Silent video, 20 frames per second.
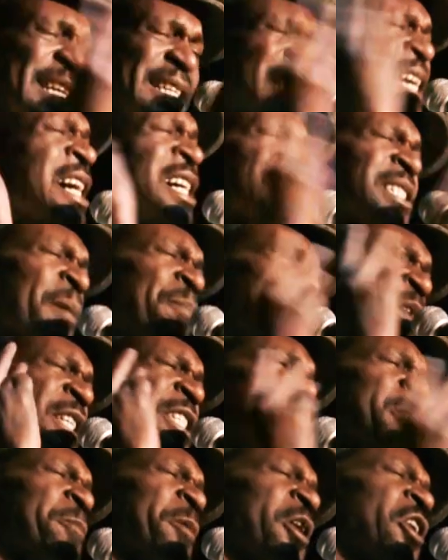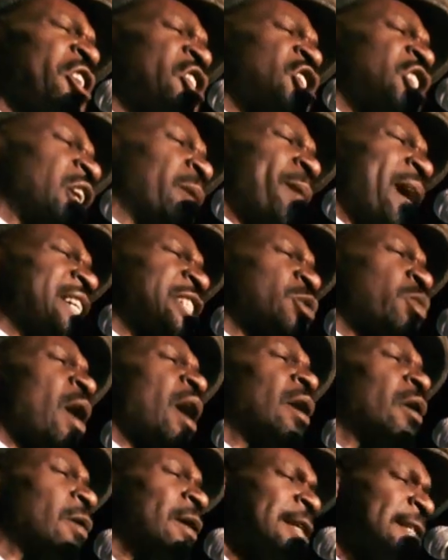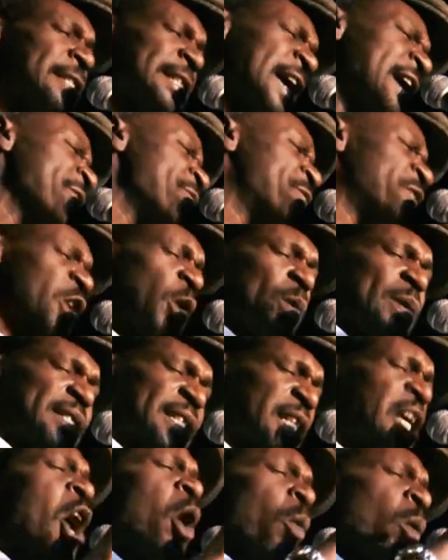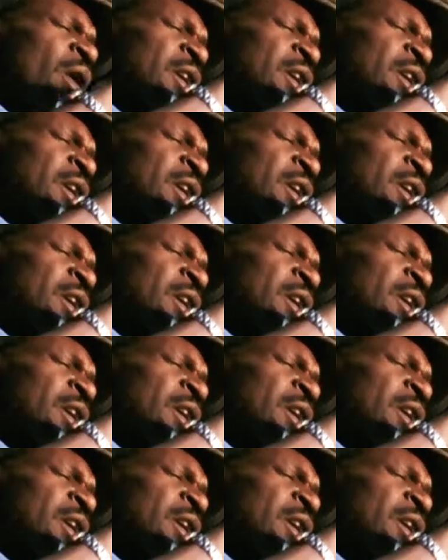there's something spiritual about swallowing the same fluids that